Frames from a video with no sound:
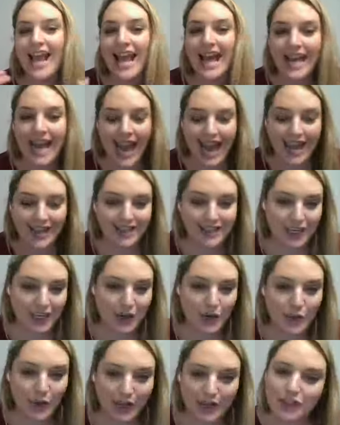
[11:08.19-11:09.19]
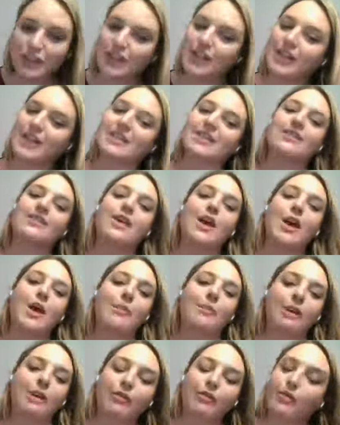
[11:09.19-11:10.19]
and asking questions
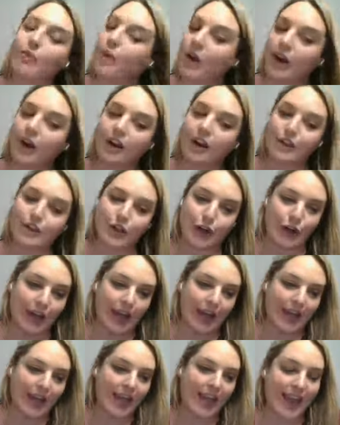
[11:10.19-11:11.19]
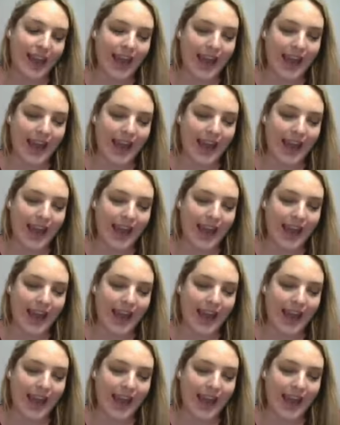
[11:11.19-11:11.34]
before, during,